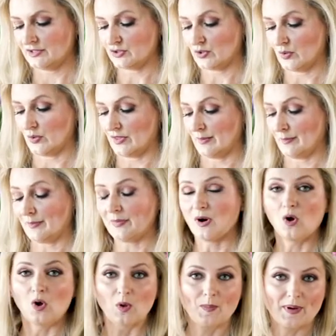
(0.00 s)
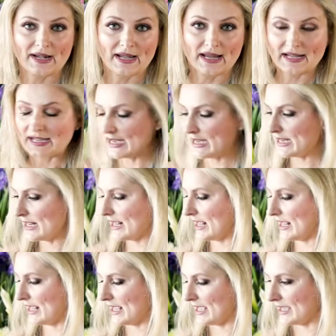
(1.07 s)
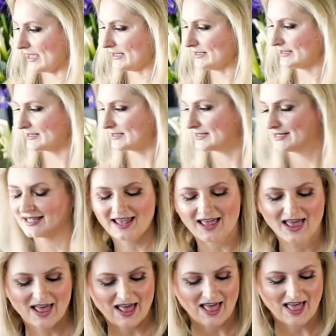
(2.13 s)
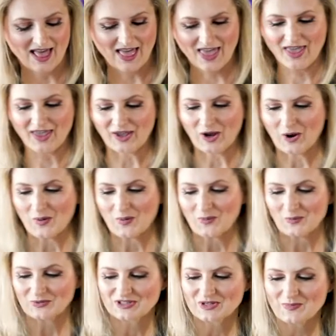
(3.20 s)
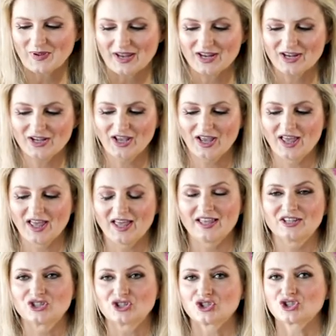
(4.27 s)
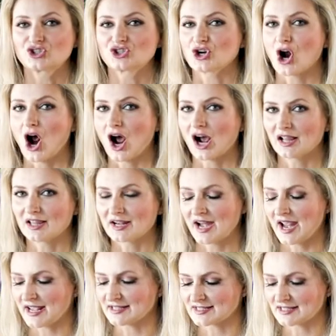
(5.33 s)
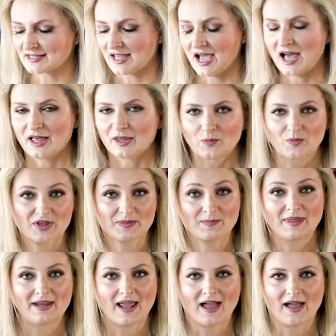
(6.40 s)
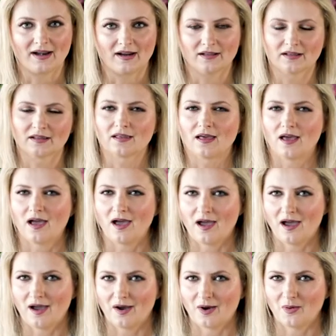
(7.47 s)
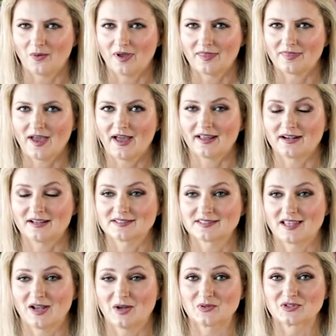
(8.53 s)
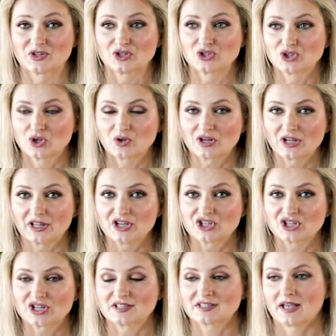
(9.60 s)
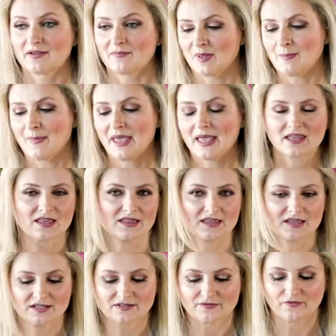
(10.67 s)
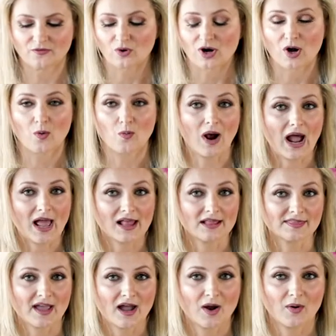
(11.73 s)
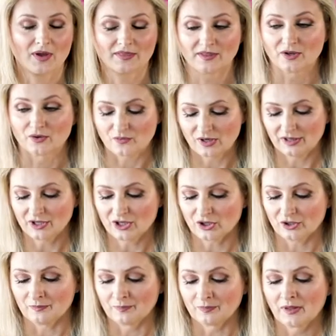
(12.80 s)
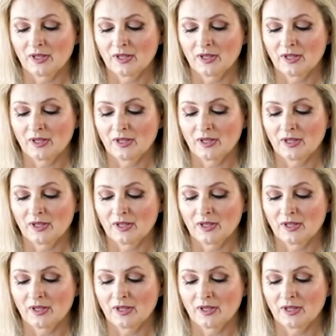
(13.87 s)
So the whole panini is going to be chocolate hazelnut with banana. Oh, that sounds so delicious. I've been making these for a while now and they're really good.